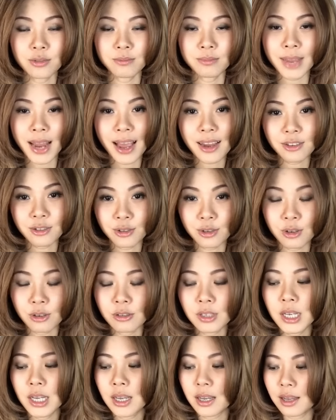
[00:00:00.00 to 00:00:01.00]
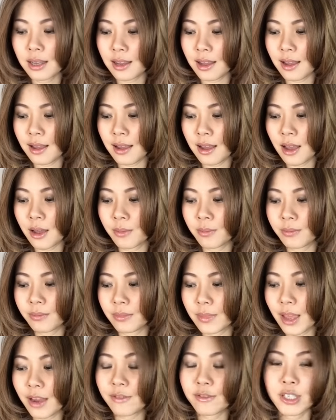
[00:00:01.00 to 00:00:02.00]
natural
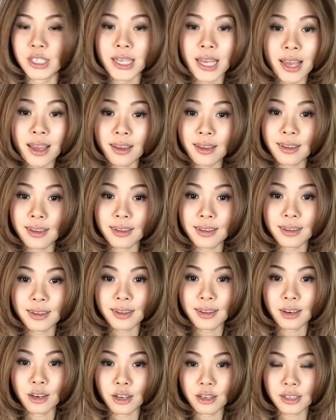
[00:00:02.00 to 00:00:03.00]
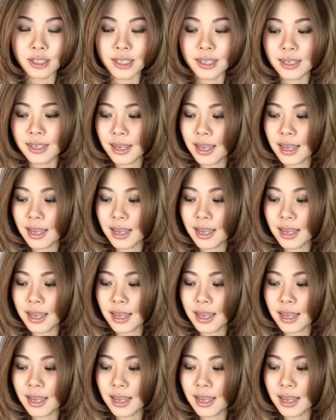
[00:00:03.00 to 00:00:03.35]
everyday look.